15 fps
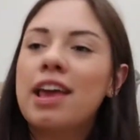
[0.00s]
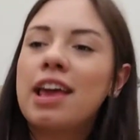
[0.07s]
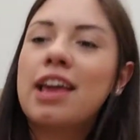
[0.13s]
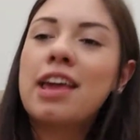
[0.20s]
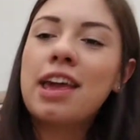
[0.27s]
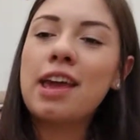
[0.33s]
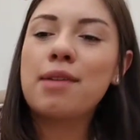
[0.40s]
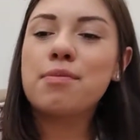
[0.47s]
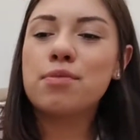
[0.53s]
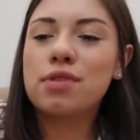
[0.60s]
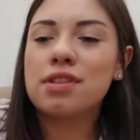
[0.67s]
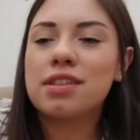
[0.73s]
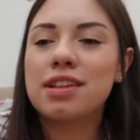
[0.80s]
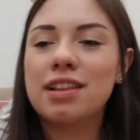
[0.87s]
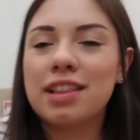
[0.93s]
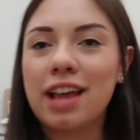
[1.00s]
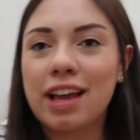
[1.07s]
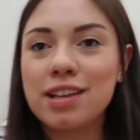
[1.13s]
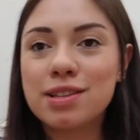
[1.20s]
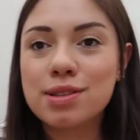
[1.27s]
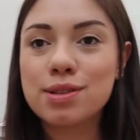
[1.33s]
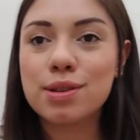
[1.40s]
It came with a
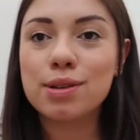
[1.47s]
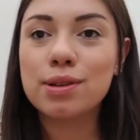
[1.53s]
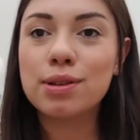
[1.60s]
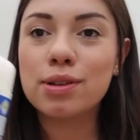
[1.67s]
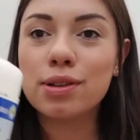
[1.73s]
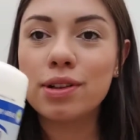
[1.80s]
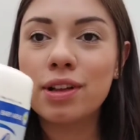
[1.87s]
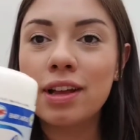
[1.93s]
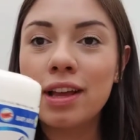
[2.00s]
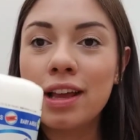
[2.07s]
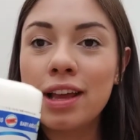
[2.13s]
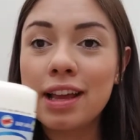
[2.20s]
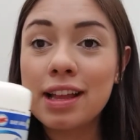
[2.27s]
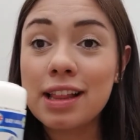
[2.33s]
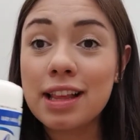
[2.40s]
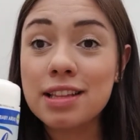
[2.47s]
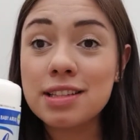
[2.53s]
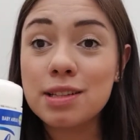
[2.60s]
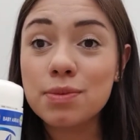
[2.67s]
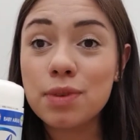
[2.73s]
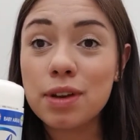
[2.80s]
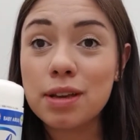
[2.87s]
Lysol
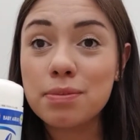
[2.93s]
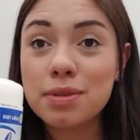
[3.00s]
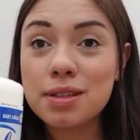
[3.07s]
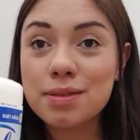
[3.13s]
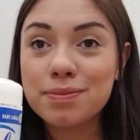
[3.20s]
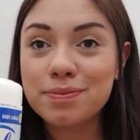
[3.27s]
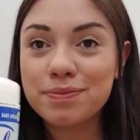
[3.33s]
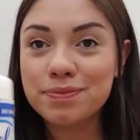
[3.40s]
cleansing wipes.